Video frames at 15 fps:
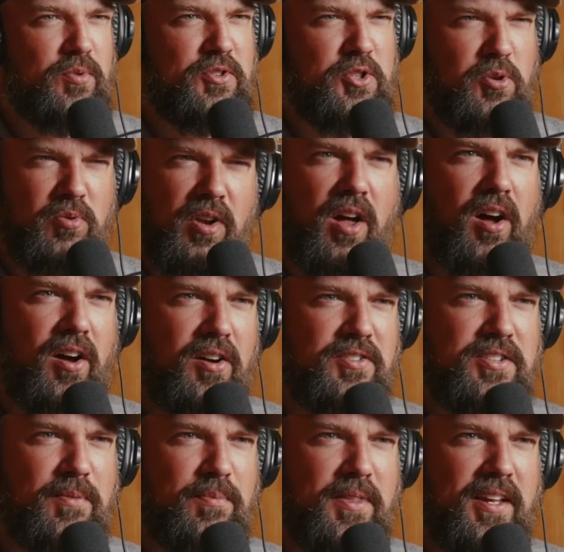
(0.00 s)
With Jude Law or
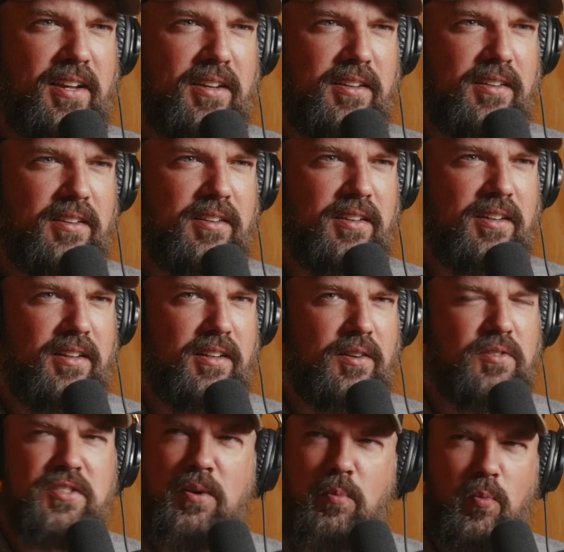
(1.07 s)
something,
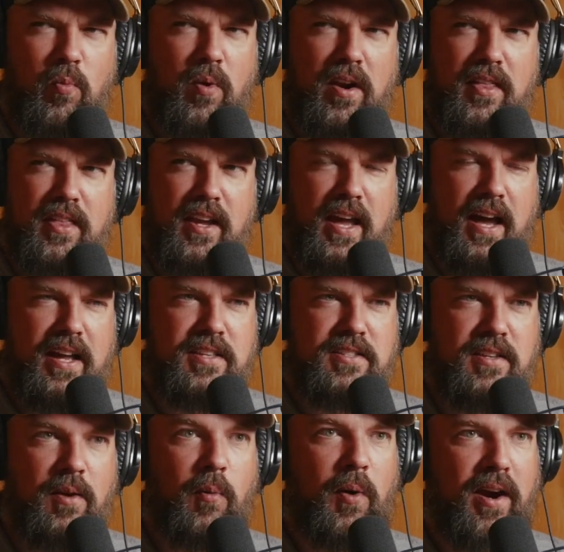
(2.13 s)
or one of the guys,
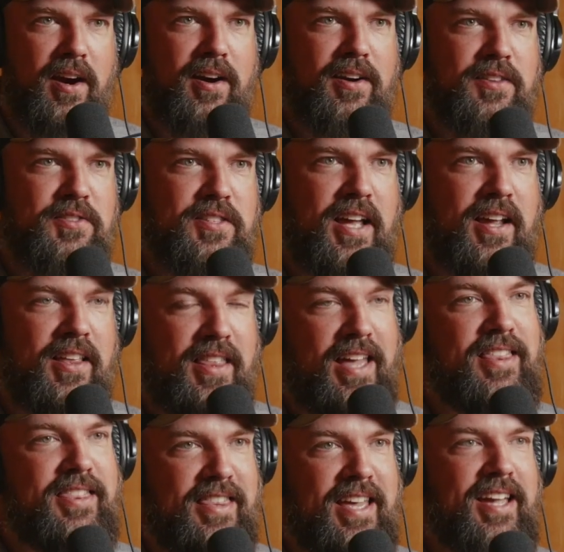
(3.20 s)
where it's they
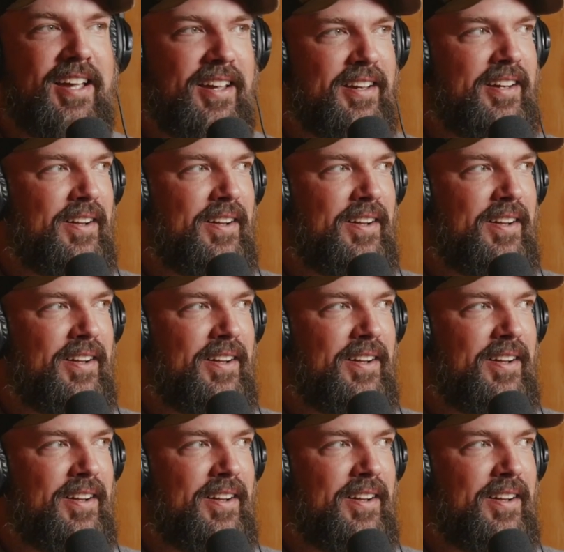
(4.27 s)
think